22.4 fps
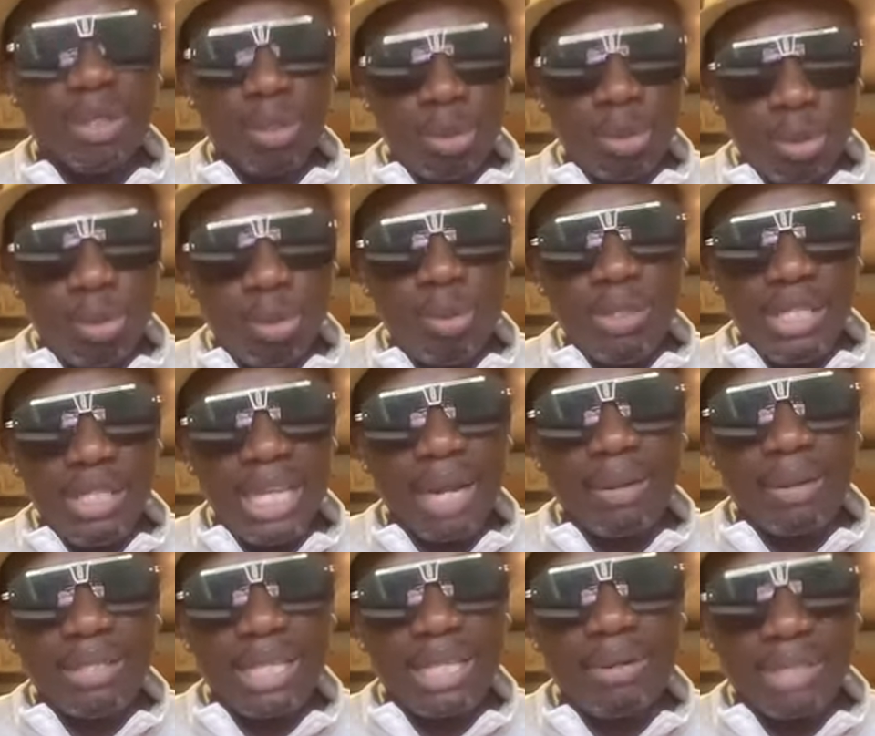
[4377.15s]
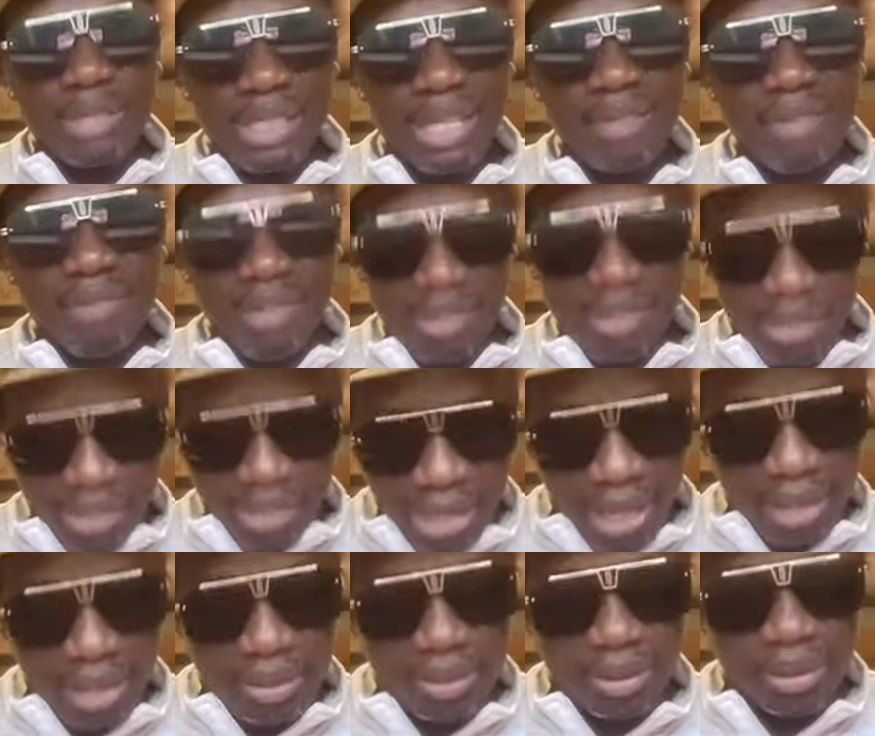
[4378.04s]

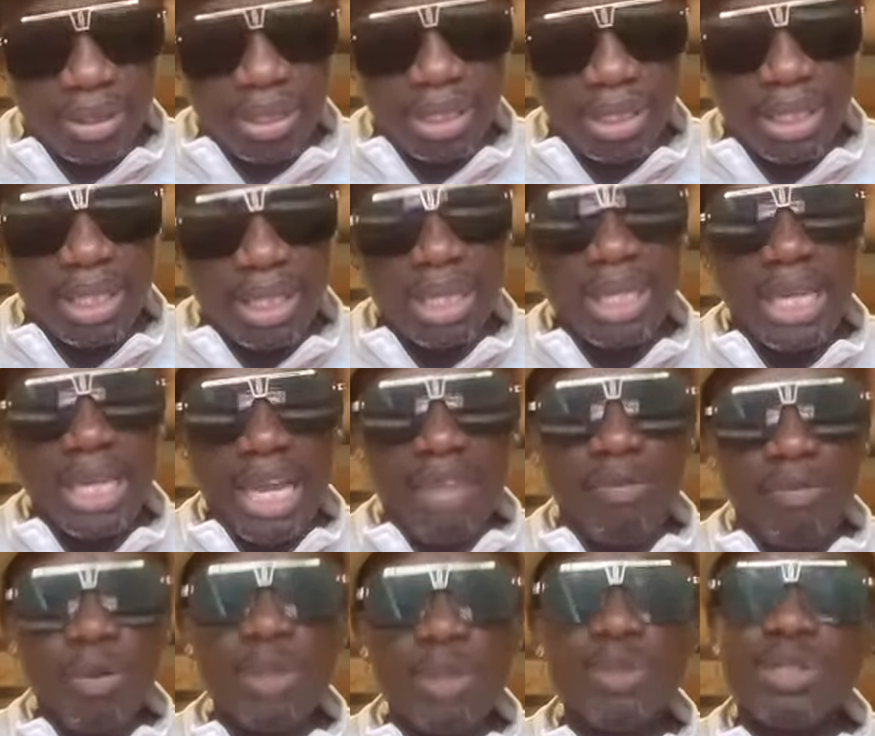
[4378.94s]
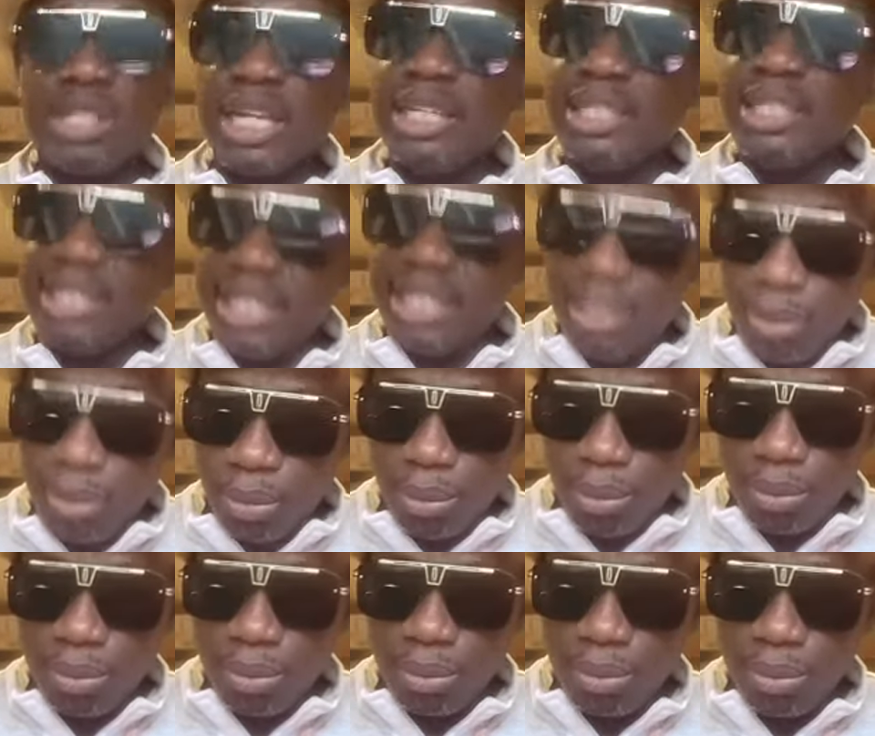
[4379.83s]
2007 And want to send Tigo
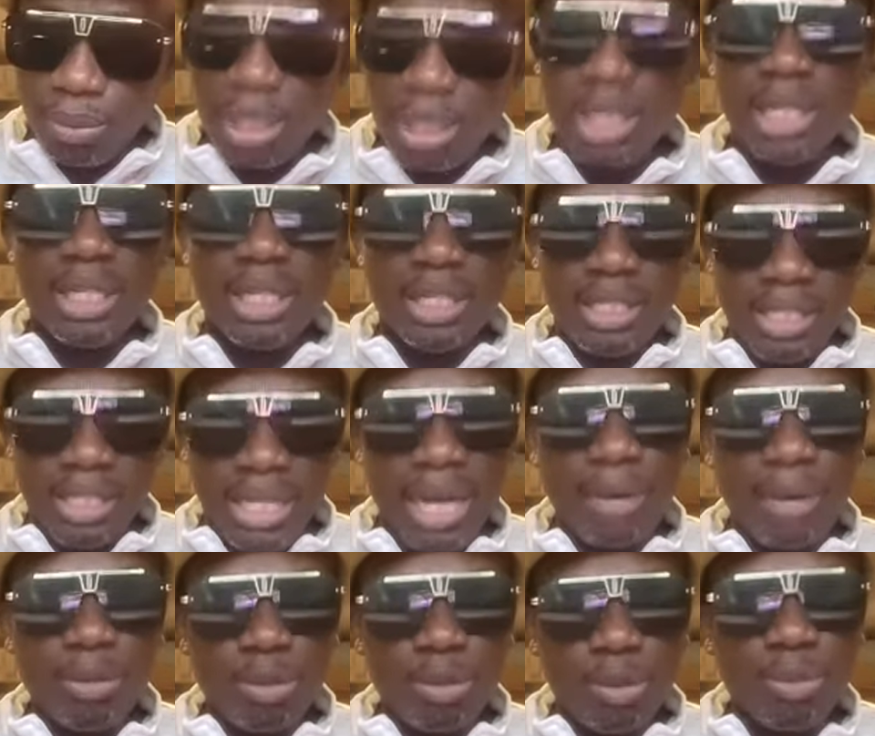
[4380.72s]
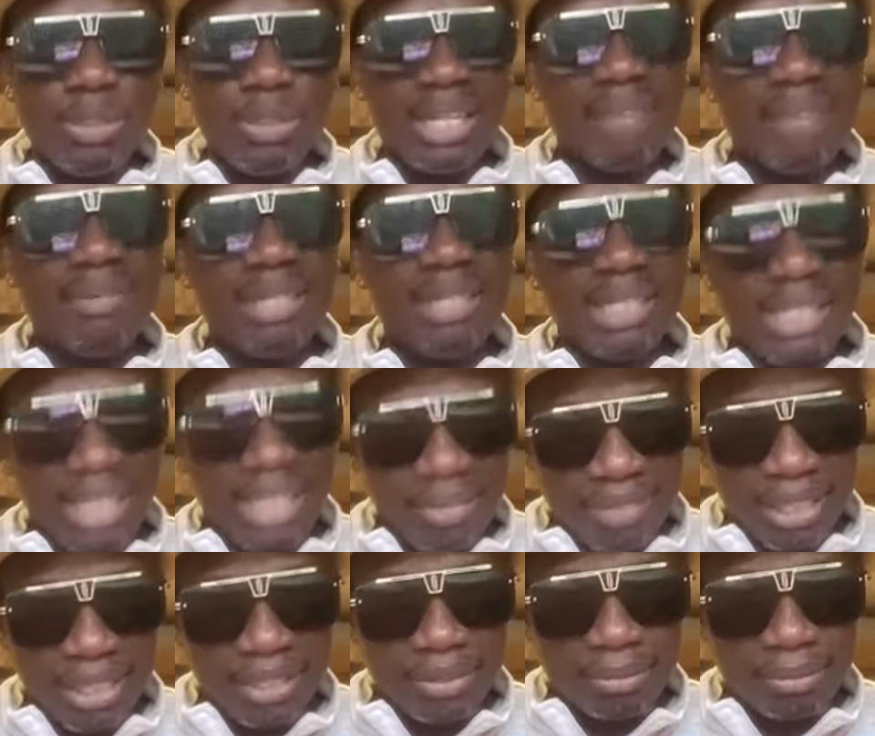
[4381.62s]
0277